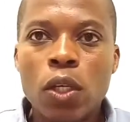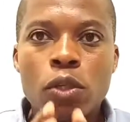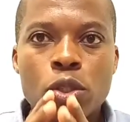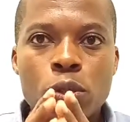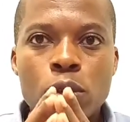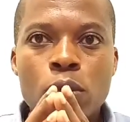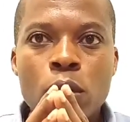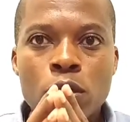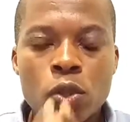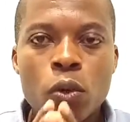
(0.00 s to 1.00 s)
you should
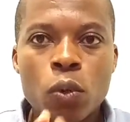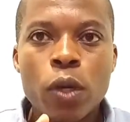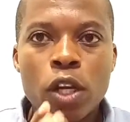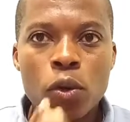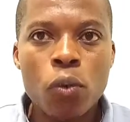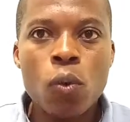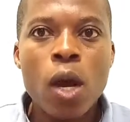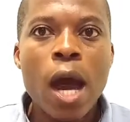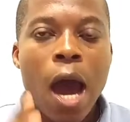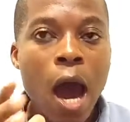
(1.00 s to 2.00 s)
also look
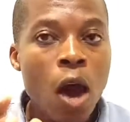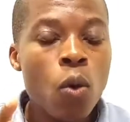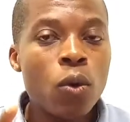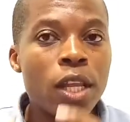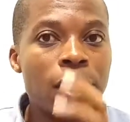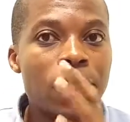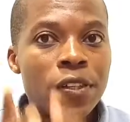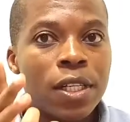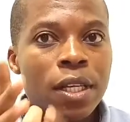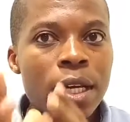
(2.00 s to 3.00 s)
into how they
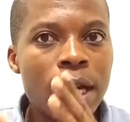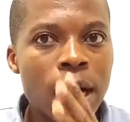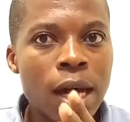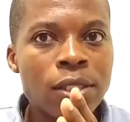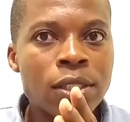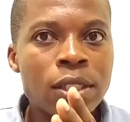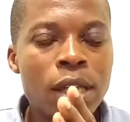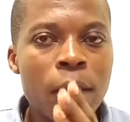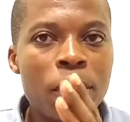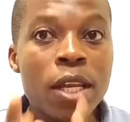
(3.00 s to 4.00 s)
generate their
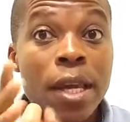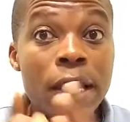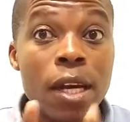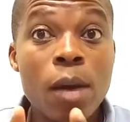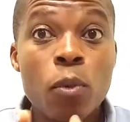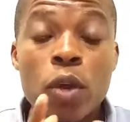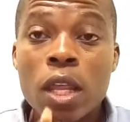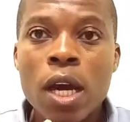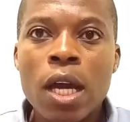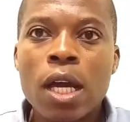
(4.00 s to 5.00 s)
their income,
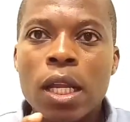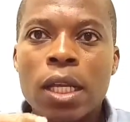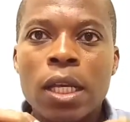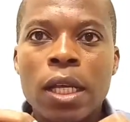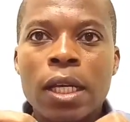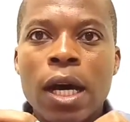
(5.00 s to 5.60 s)
whether the